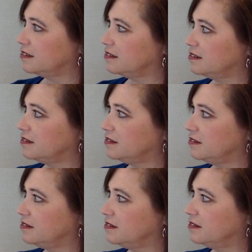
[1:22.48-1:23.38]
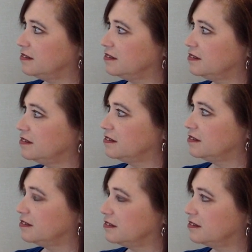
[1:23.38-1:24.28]

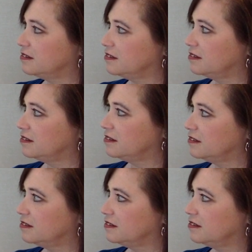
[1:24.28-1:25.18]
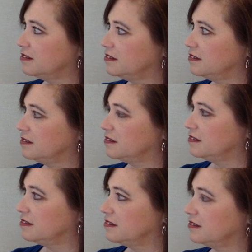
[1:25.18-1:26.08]

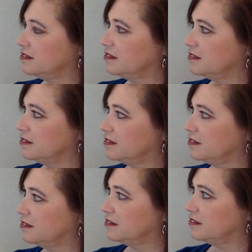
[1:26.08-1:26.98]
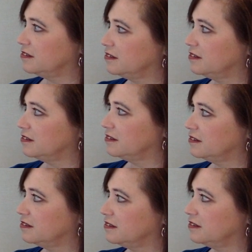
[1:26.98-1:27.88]

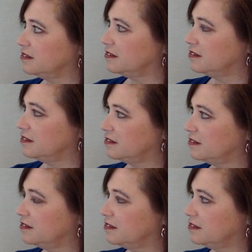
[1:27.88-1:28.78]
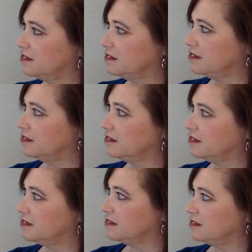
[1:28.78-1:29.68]

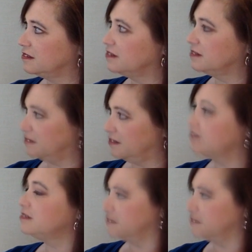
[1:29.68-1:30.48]
(silent)